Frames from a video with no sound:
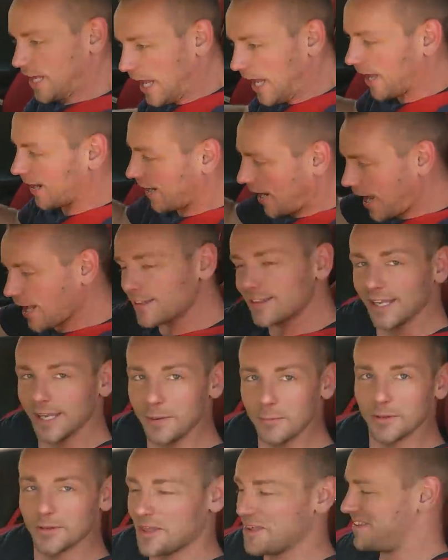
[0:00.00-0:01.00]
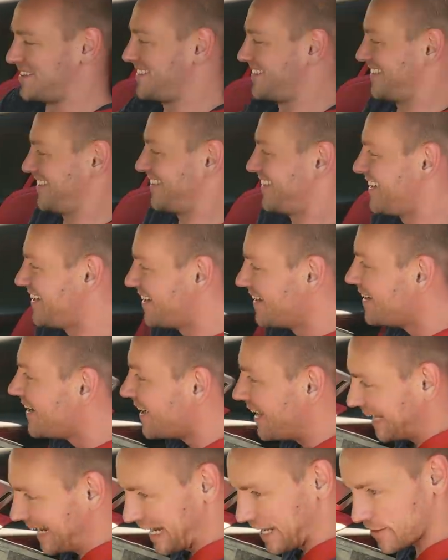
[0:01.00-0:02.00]
Yeah, goddamn.
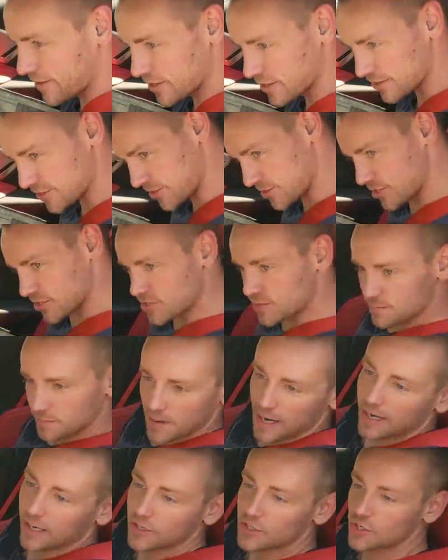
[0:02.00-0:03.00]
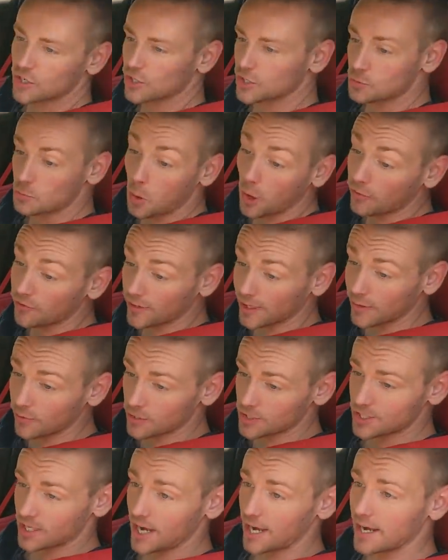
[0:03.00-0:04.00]
oh, they're, they're just making sure it's
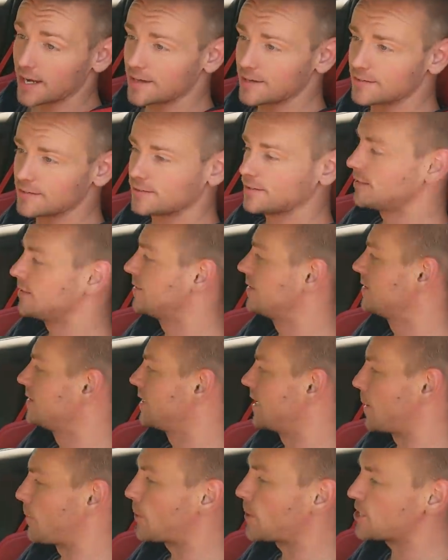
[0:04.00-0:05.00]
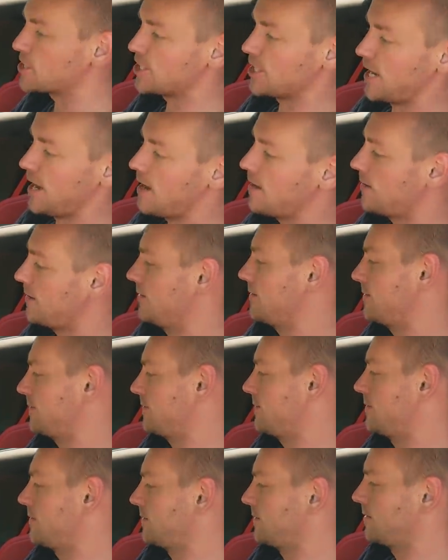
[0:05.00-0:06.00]
perfect, which I appreciate.
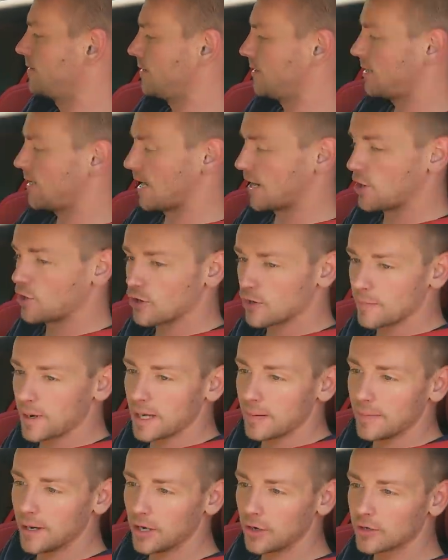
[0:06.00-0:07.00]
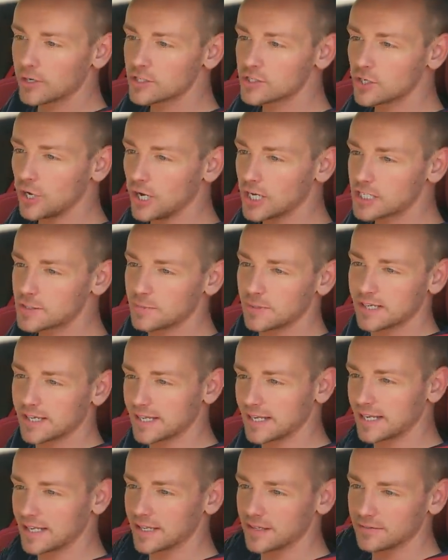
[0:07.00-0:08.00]
I could have made my own exhaust,
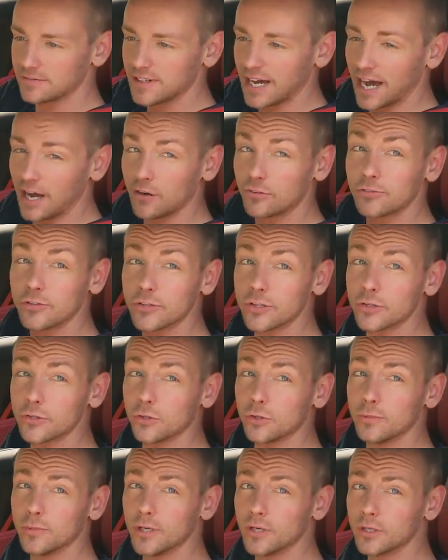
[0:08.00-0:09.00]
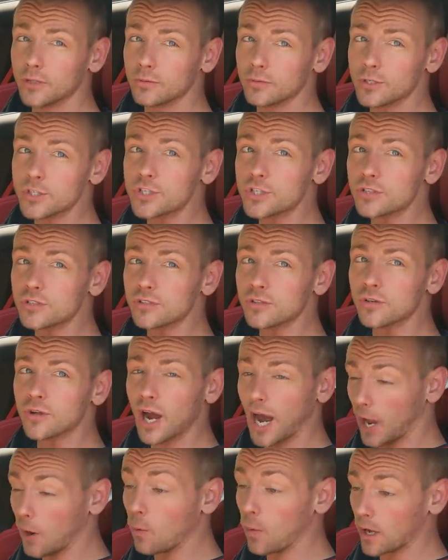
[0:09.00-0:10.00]
but getting the valve for the dual mode, which
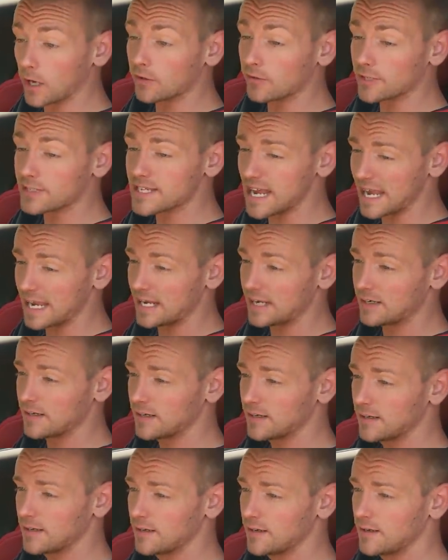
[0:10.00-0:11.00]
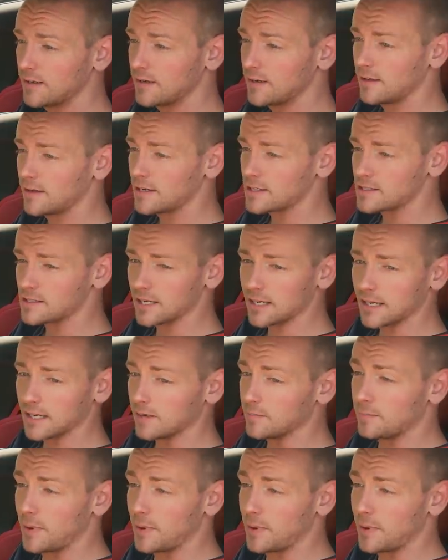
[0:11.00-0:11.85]
I want to retain, is like